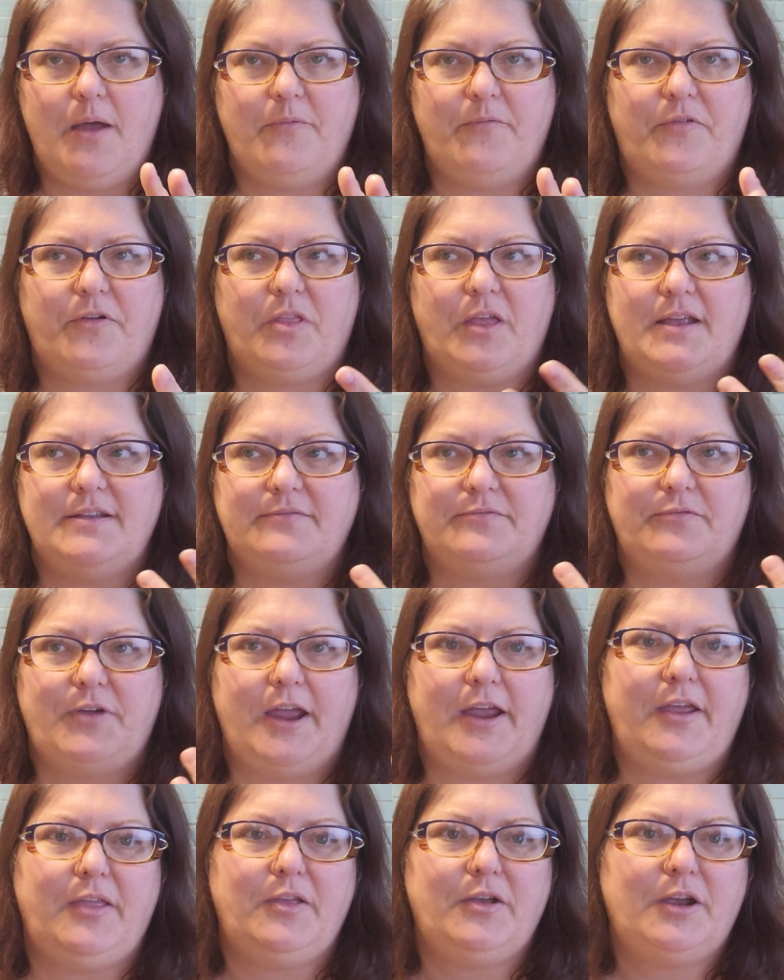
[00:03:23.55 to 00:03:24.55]
For the
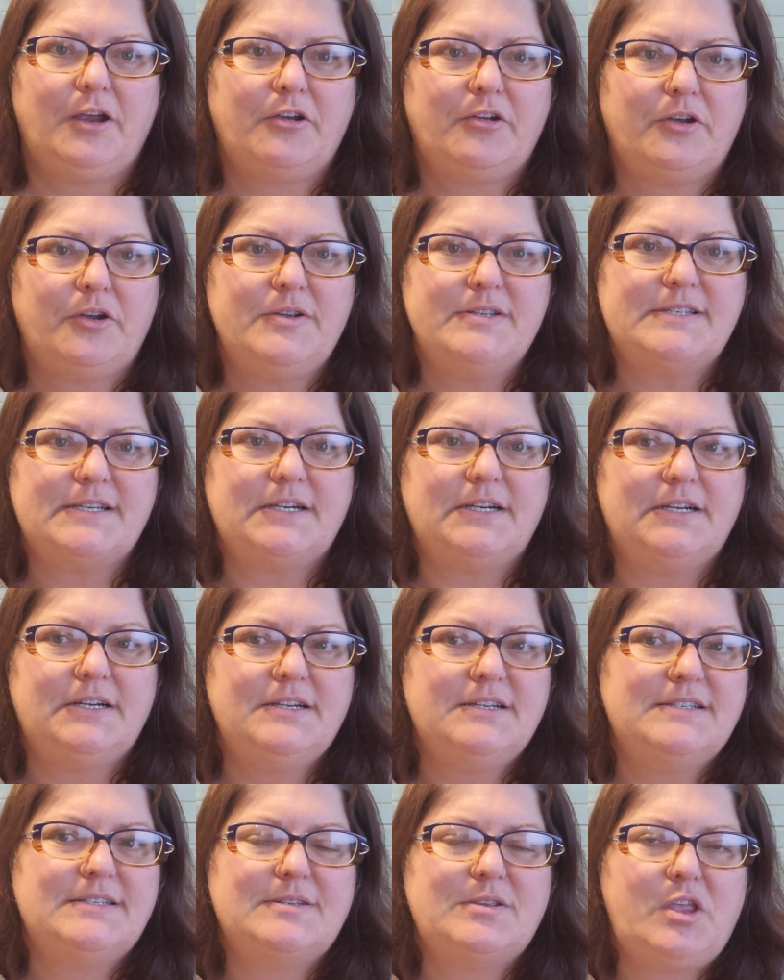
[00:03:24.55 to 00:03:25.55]
regular
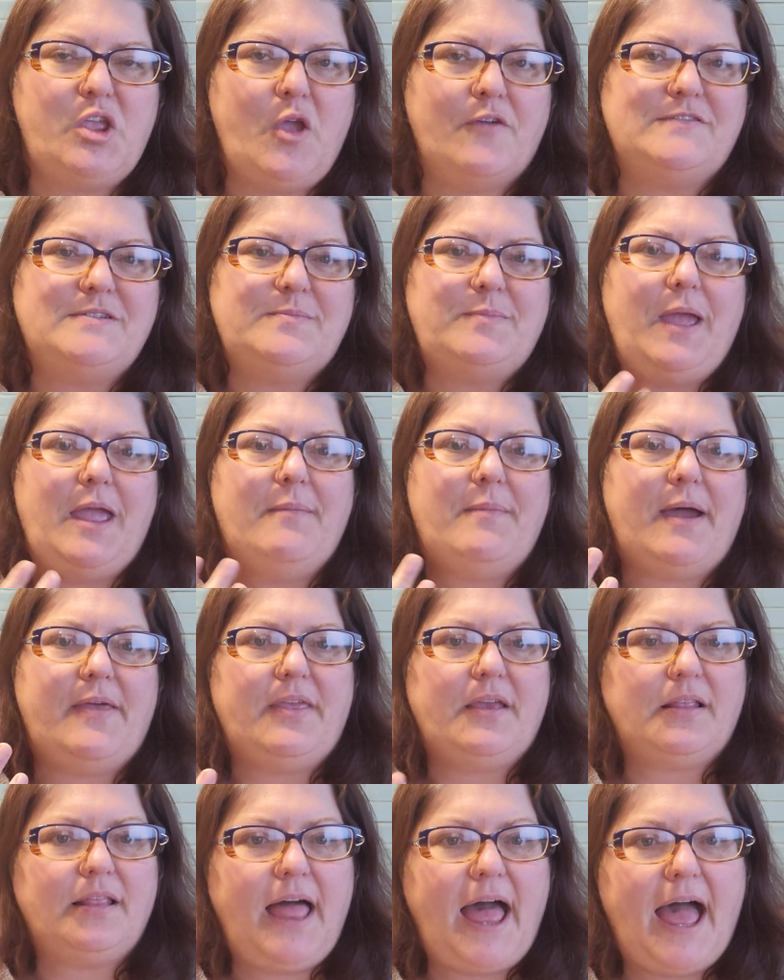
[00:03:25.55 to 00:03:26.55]
cruisers, you have to pay by
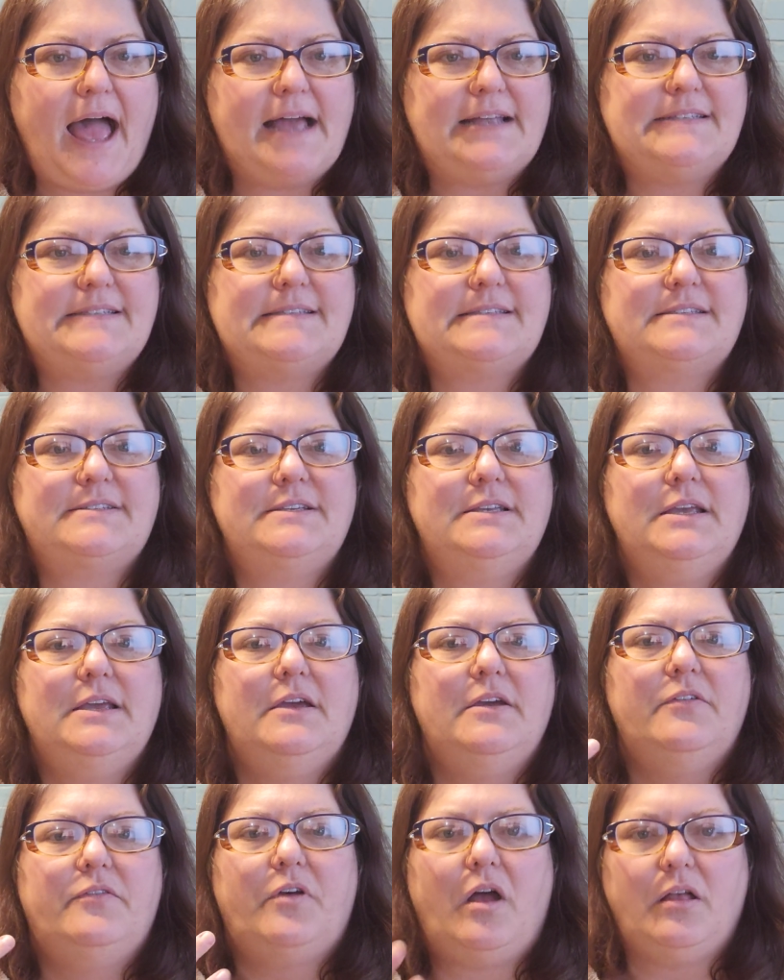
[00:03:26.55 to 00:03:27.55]
the glass
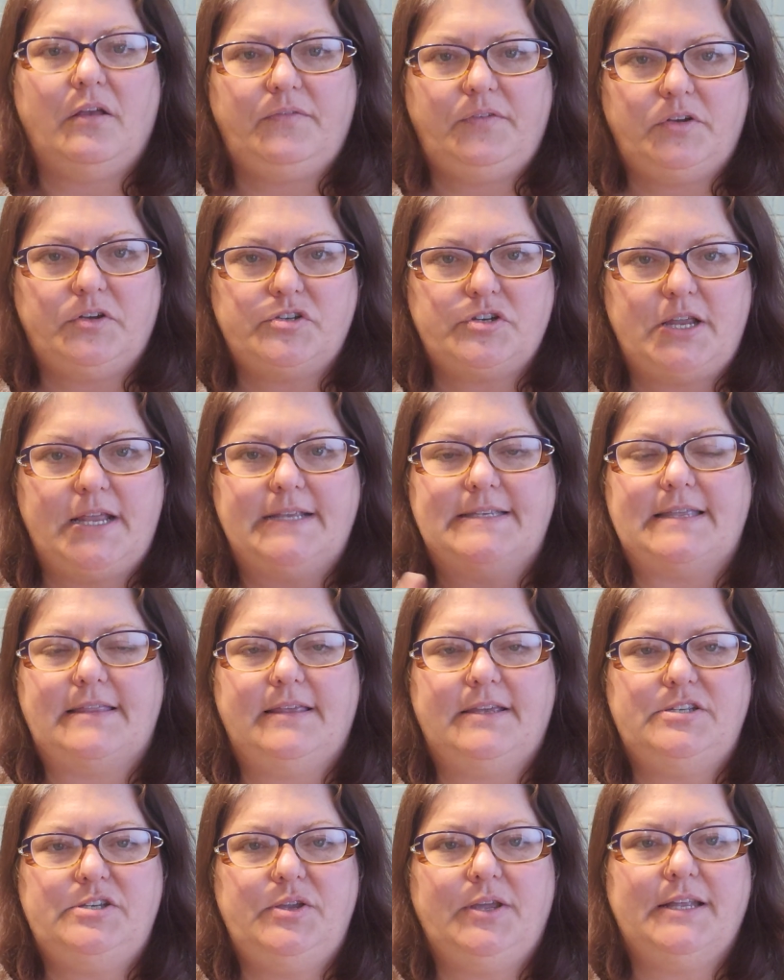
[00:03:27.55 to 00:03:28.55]
for all of your drinks
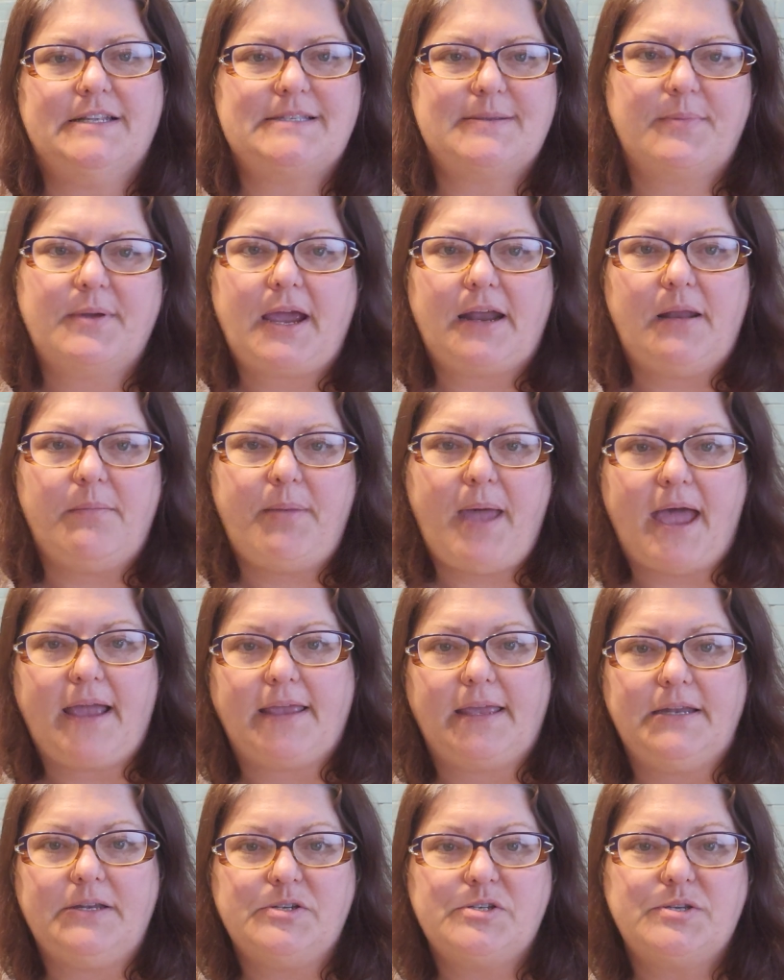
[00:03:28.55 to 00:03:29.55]
unless you get some kind of
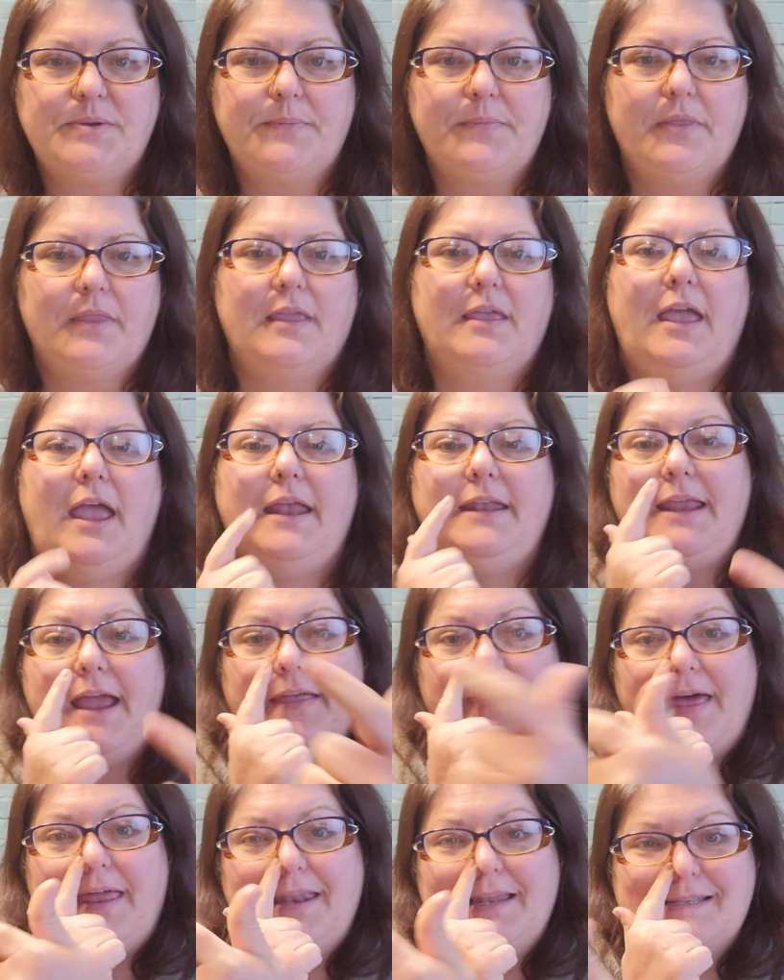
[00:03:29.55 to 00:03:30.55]
package. And
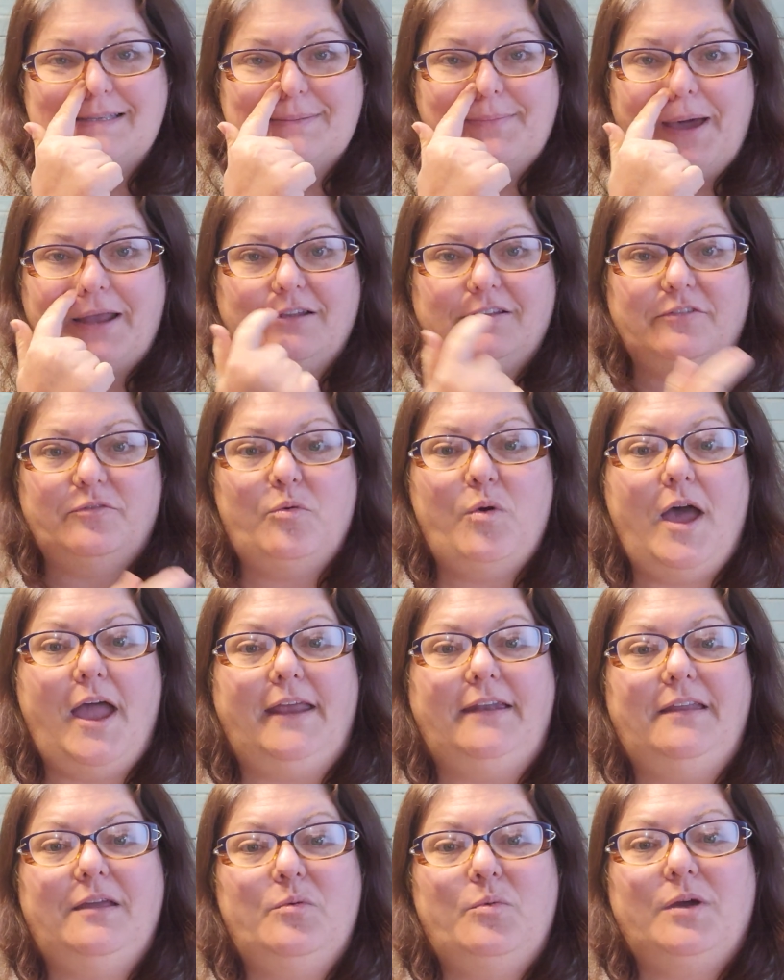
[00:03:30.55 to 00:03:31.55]
yeah, that is a bottle of
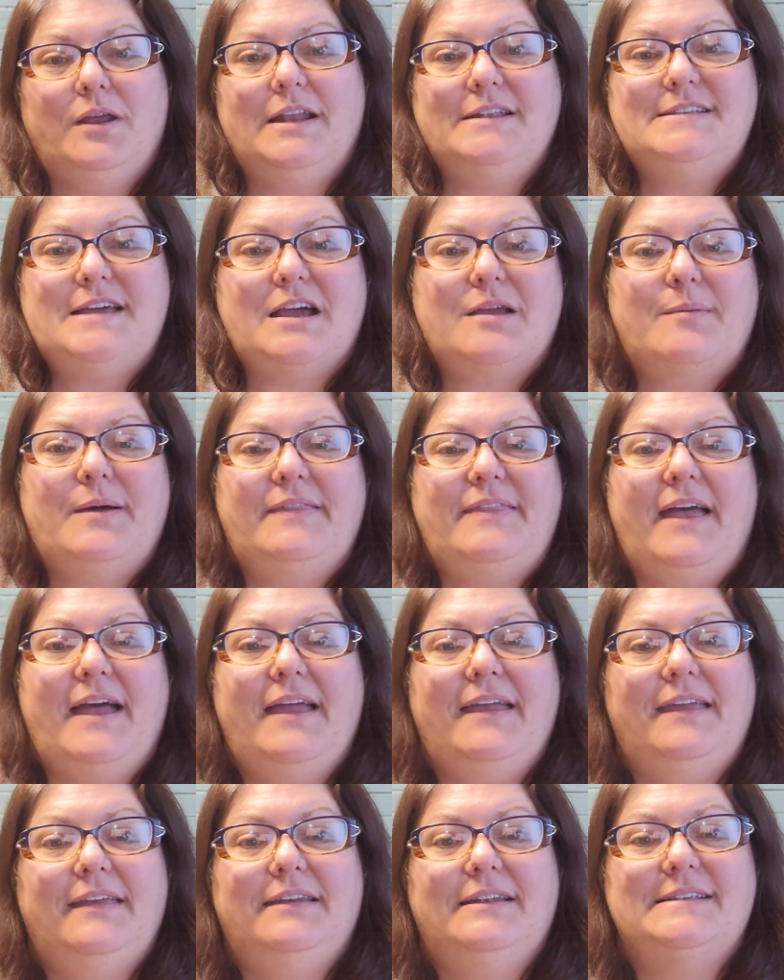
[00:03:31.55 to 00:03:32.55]
wine, and we're going to talk about
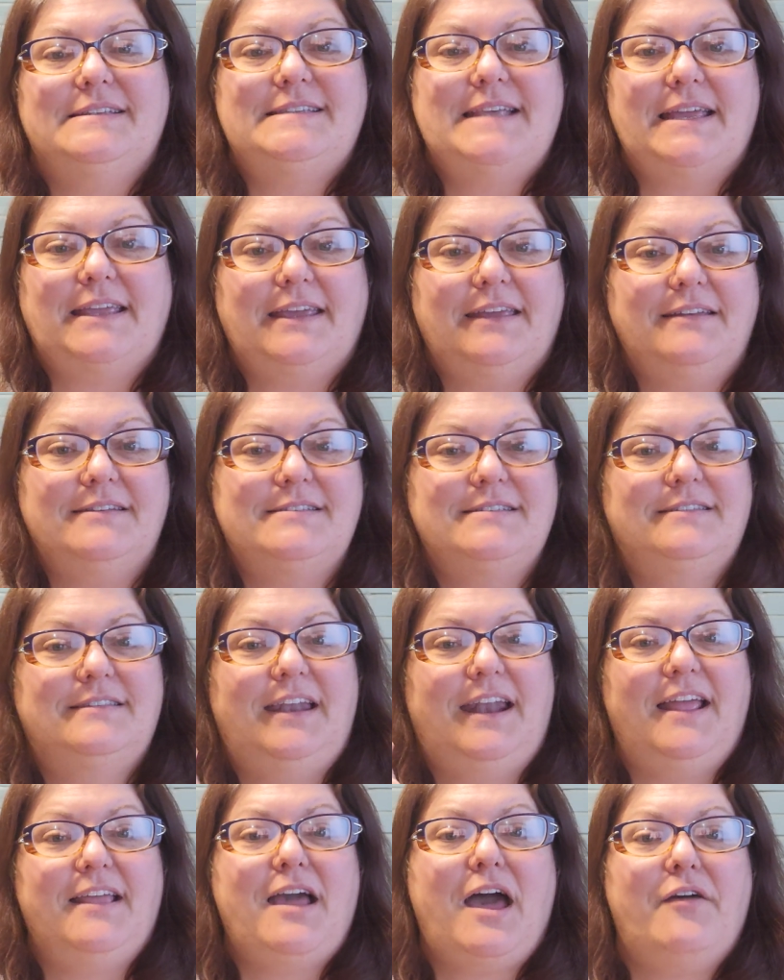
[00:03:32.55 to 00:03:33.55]
that in a second,
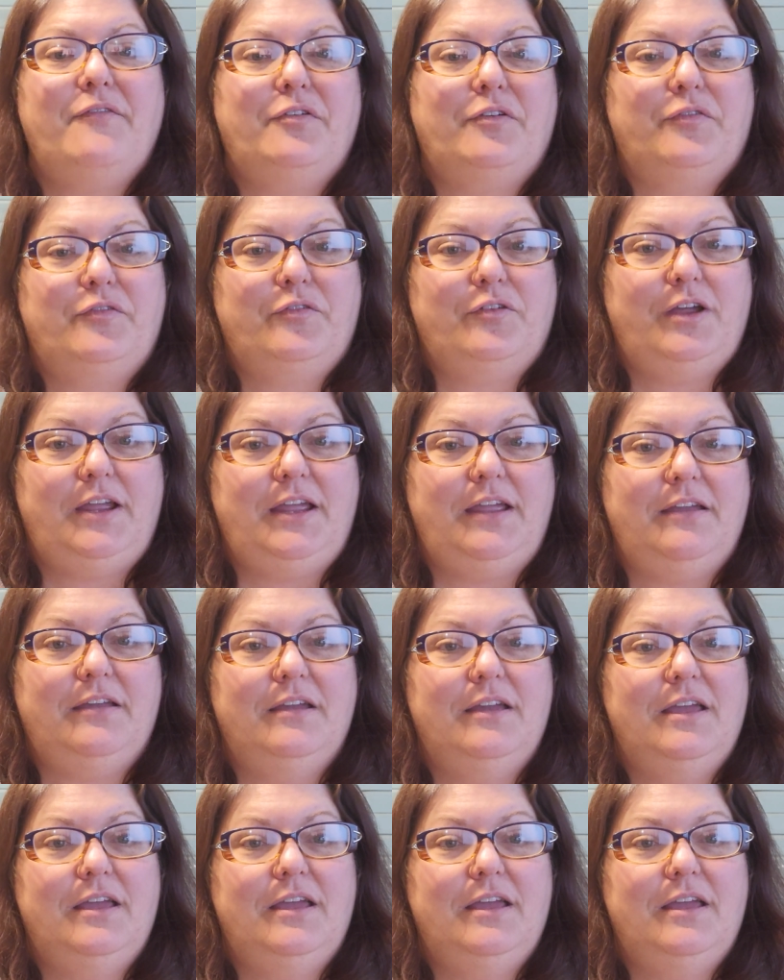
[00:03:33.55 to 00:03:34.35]
that I got for free